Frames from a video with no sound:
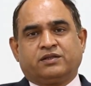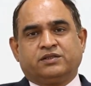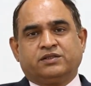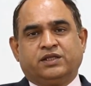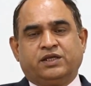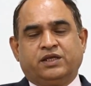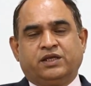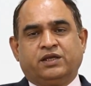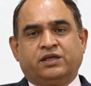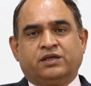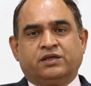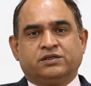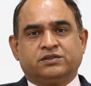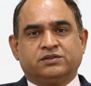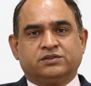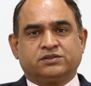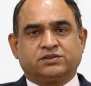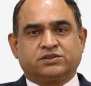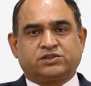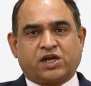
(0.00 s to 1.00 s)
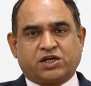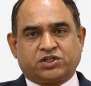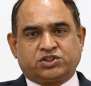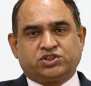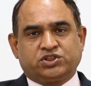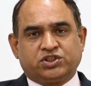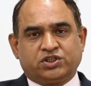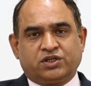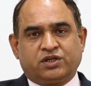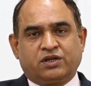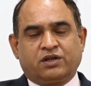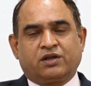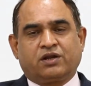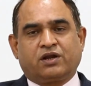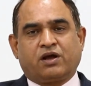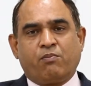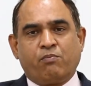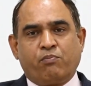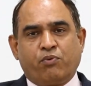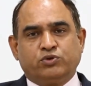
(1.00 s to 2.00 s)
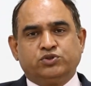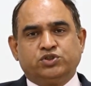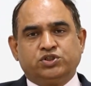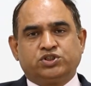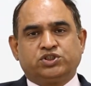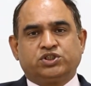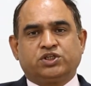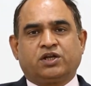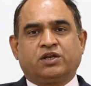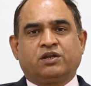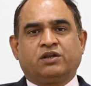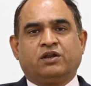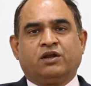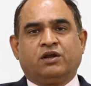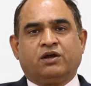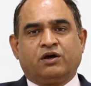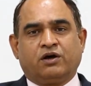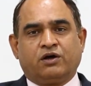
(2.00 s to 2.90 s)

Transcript: the structure, composition,